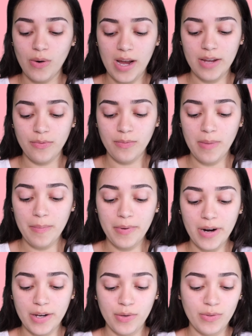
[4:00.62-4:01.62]
I
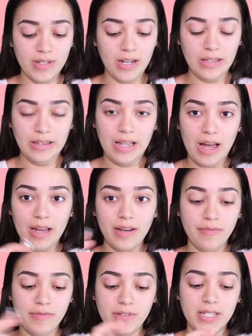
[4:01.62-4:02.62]
remember I used a lot
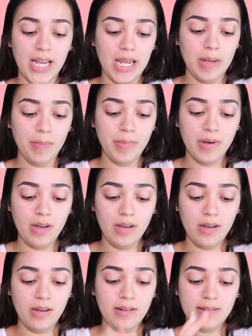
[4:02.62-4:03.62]
of tape
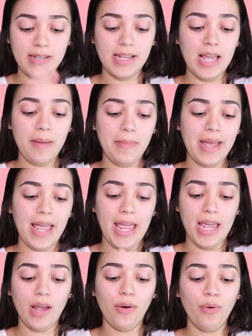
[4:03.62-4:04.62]
to get my
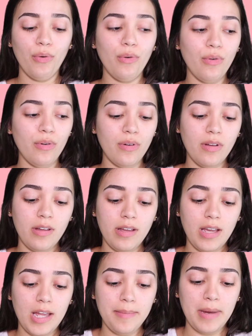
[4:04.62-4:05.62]
angle
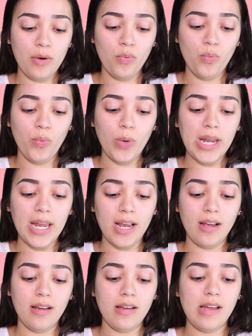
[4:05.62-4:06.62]
and my
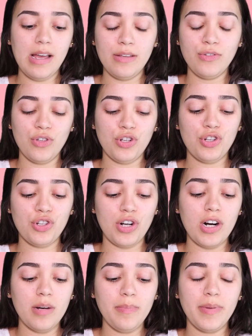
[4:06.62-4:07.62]
wing as
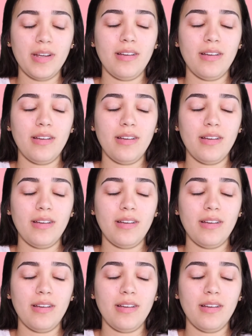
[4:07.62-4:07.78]
sharp